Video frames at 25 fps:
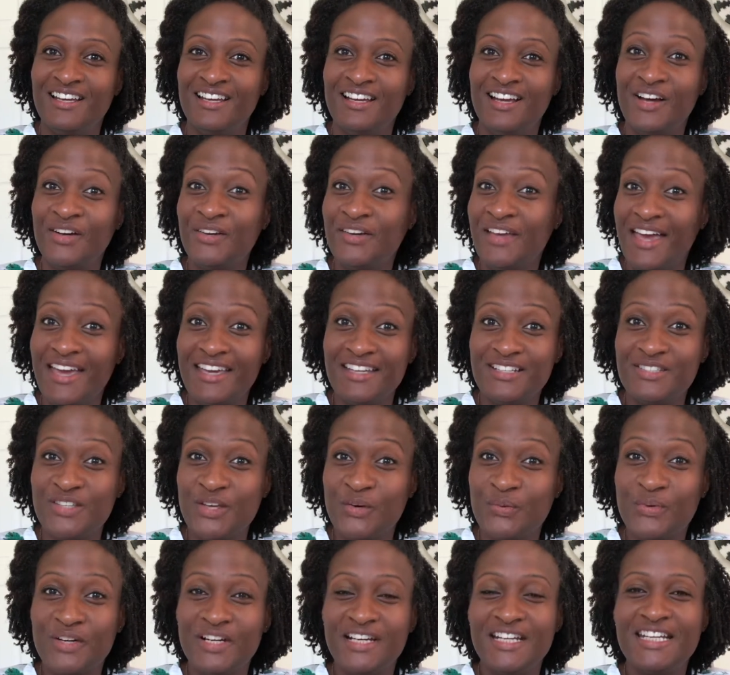Okay, so
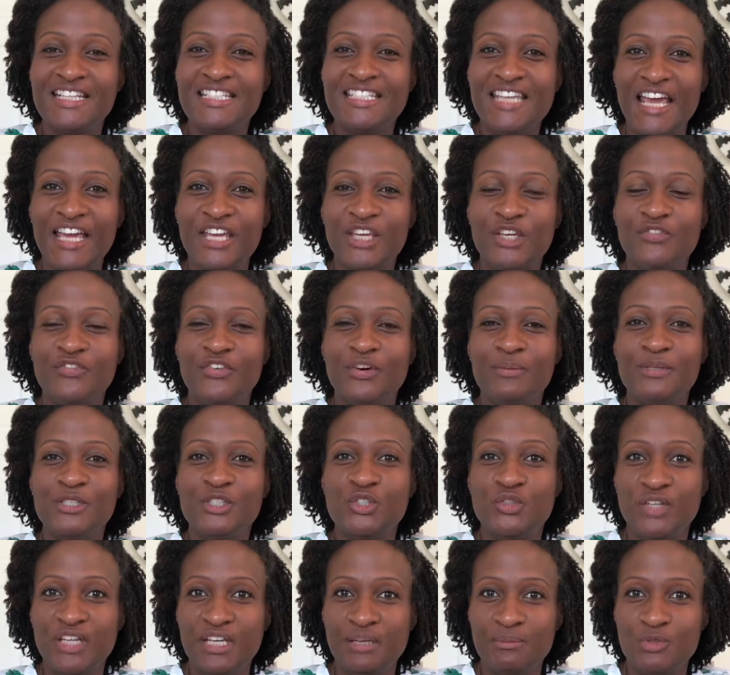we're going to take you from a
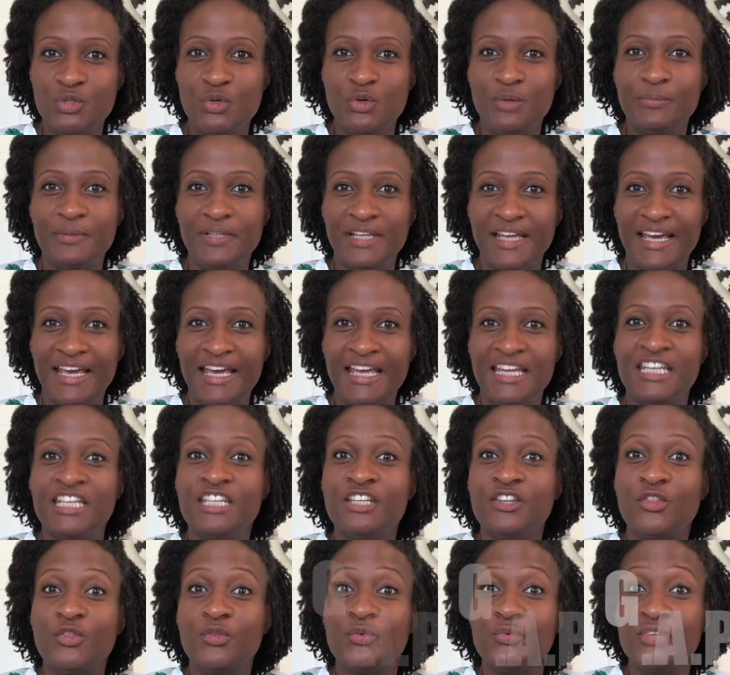dream to a plan
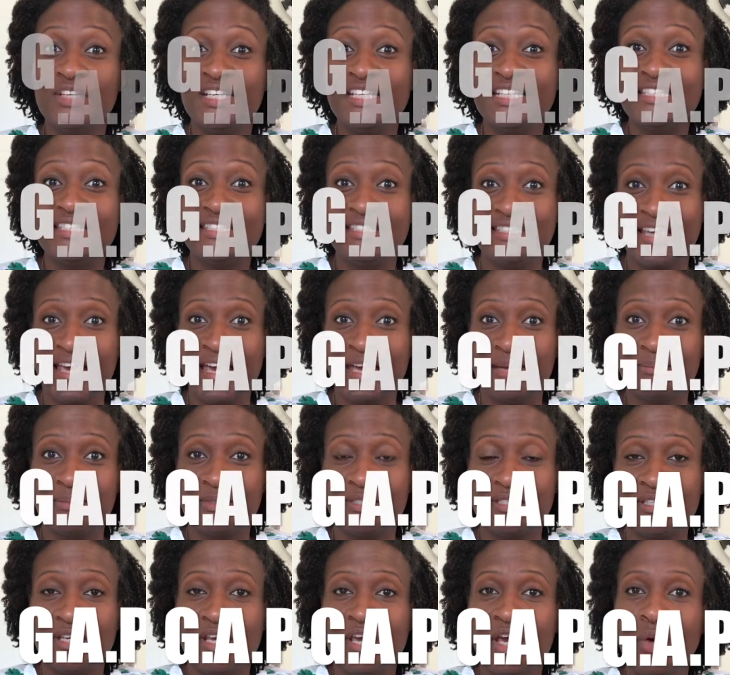in 3
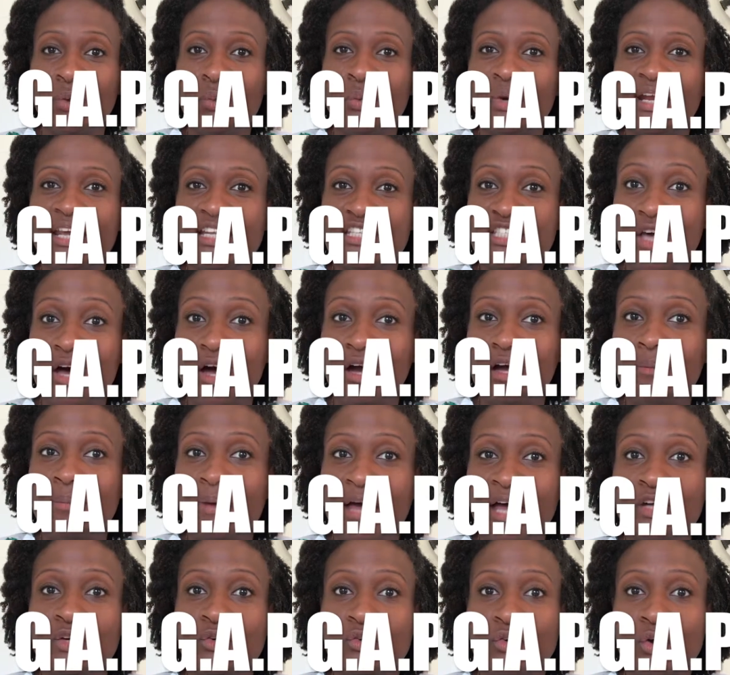steps. When I talk
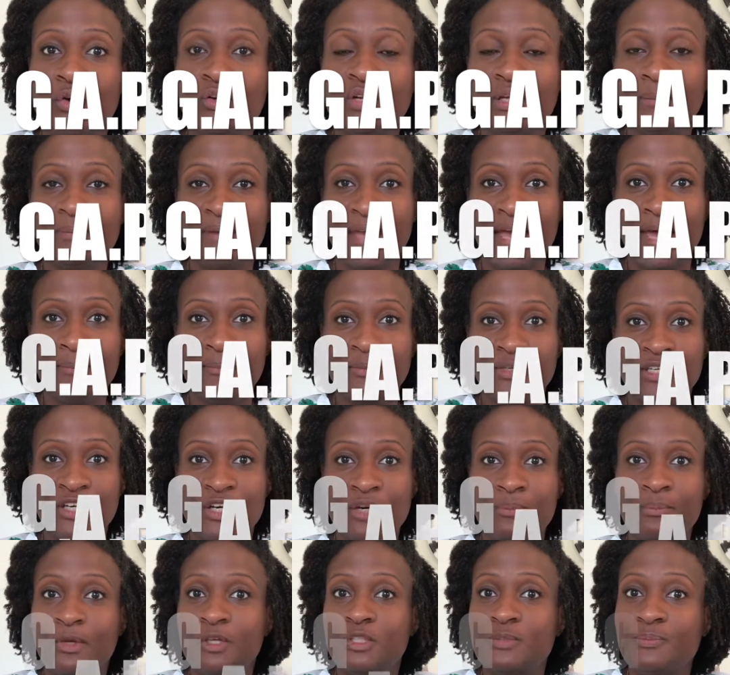about a grown-up gap year,
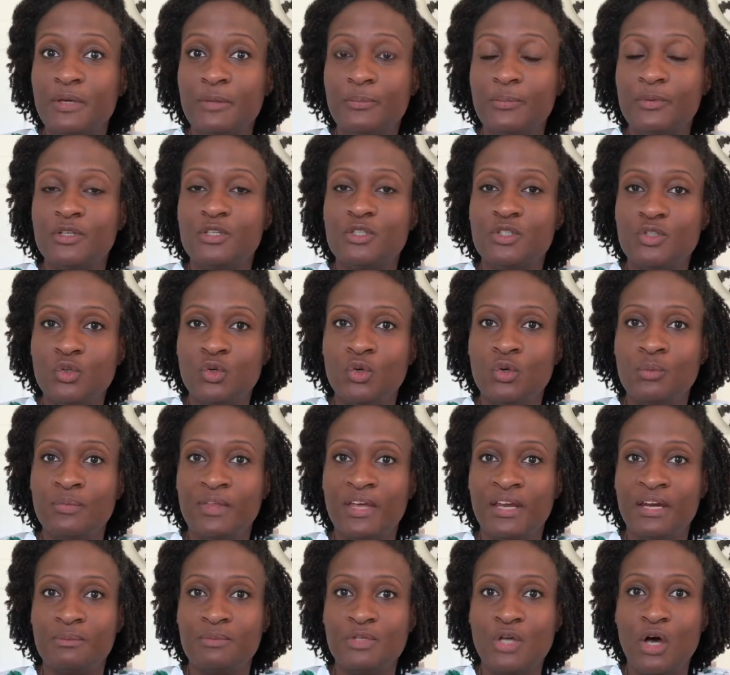most people assume
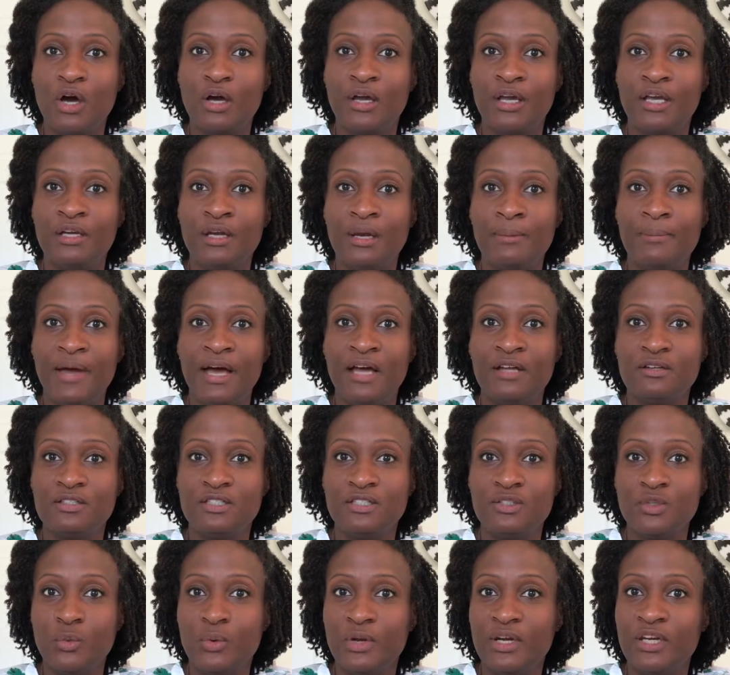that I'm talking about
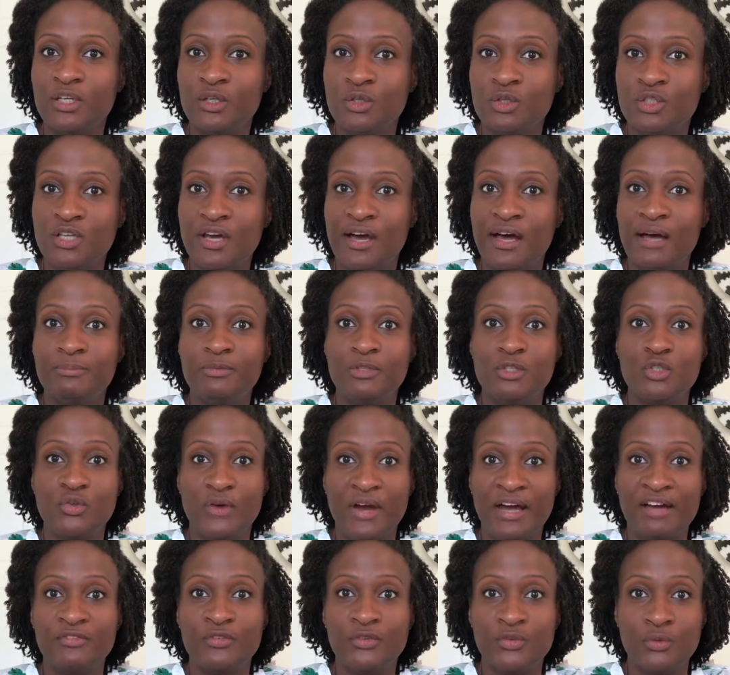quitting your job to
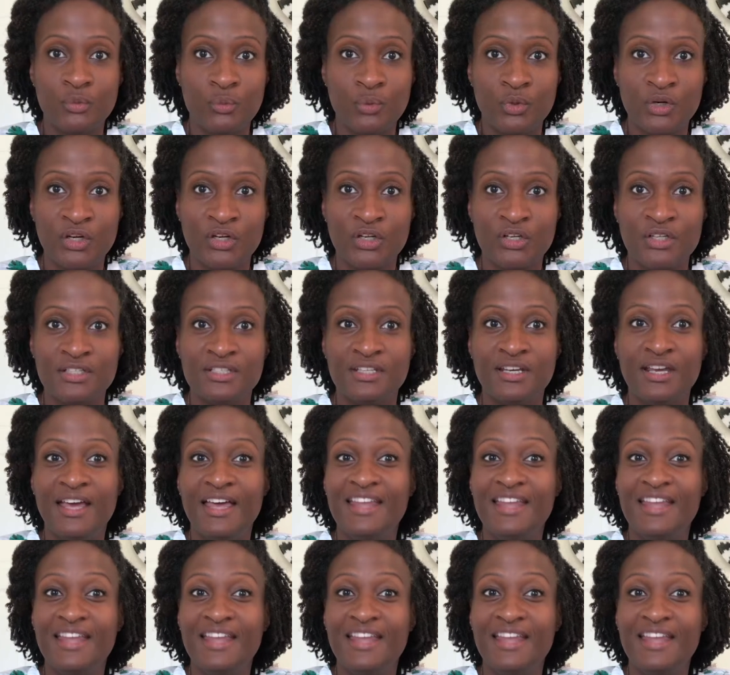travel the world.